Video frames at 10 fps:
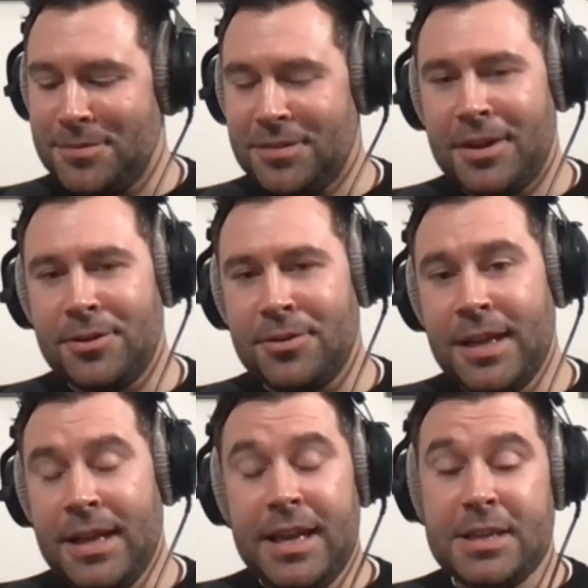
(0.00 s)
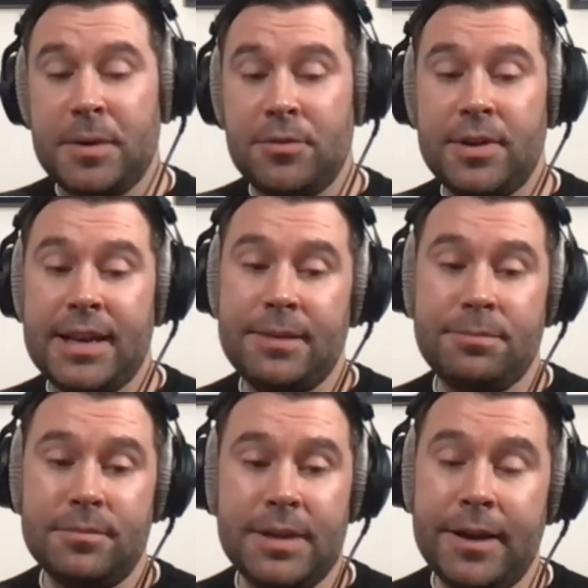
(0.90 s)
So it's been
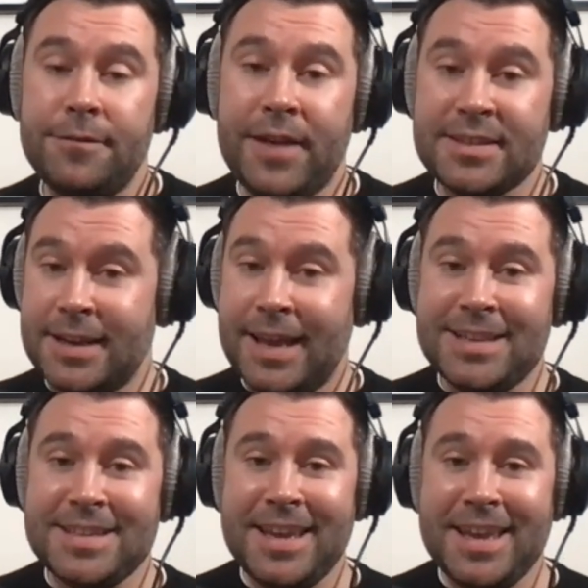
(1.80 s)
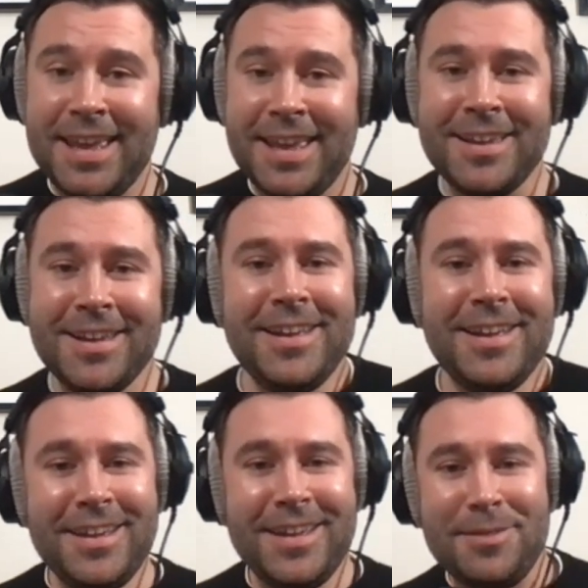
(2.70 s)
really, fascinating to hear
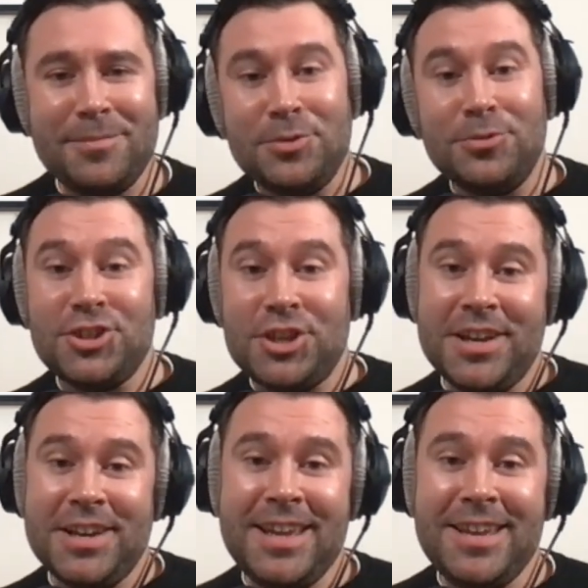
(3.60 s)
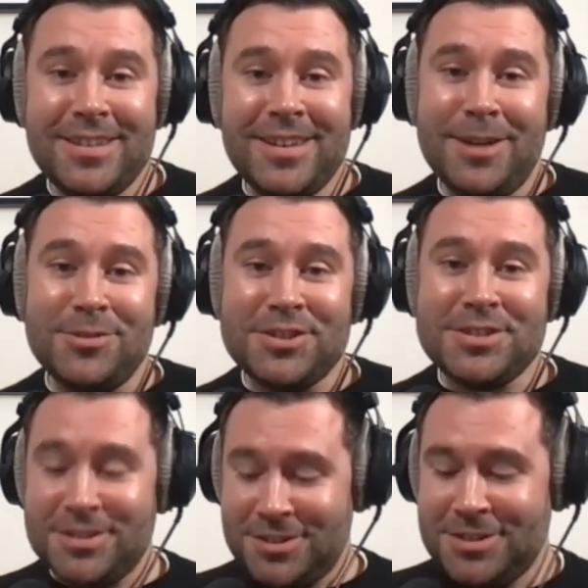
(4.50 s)
your journey,
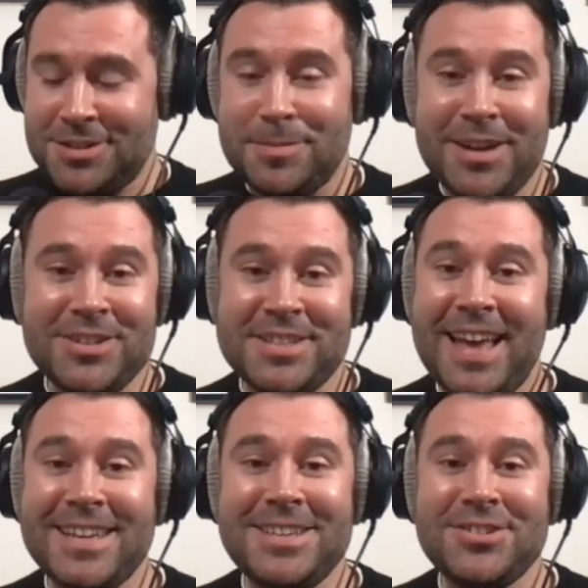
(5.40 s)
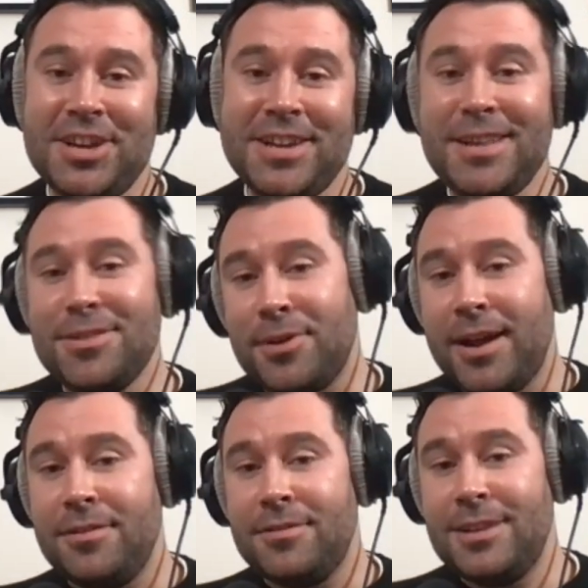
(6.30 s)
just as much as Andy's journey
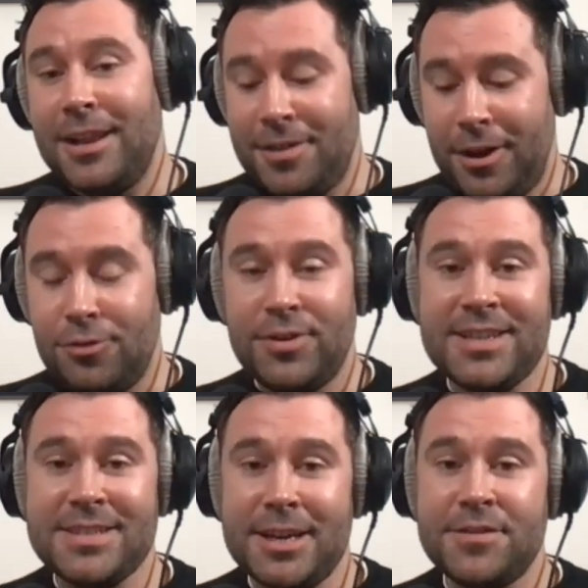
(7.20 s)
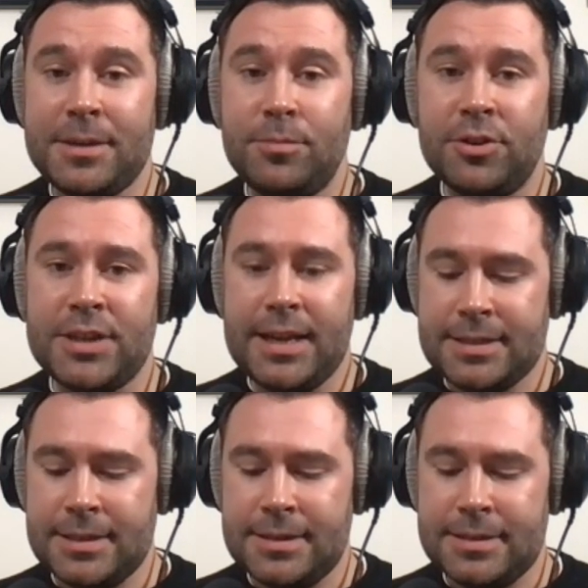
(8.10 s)
throughout, the whole Resurfacing
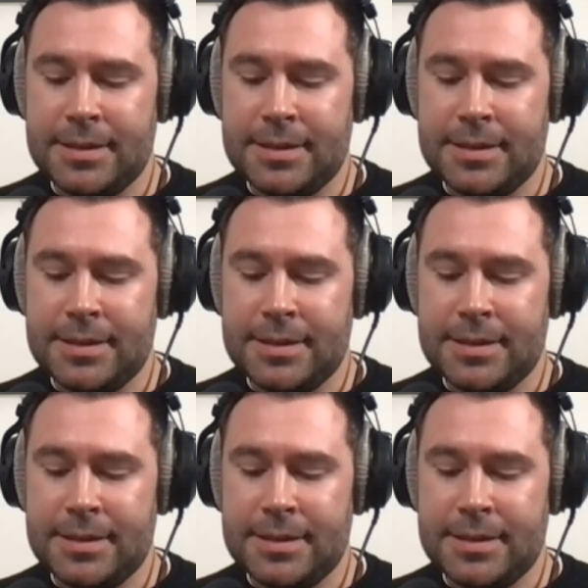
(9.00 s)
project.